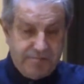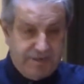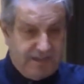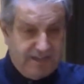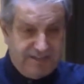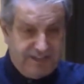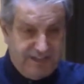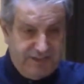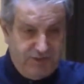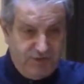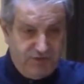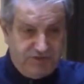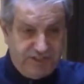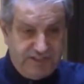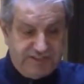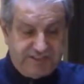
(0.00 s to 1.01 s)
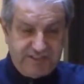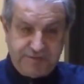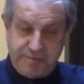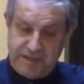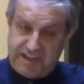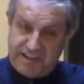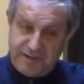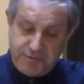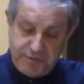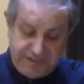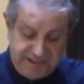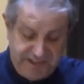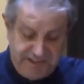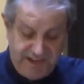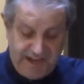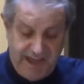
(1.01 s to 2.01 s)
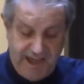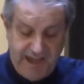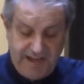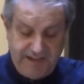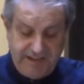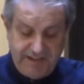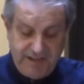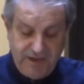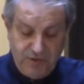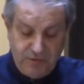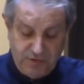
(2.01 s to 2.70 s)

because he knew Jesus, because he was in the land,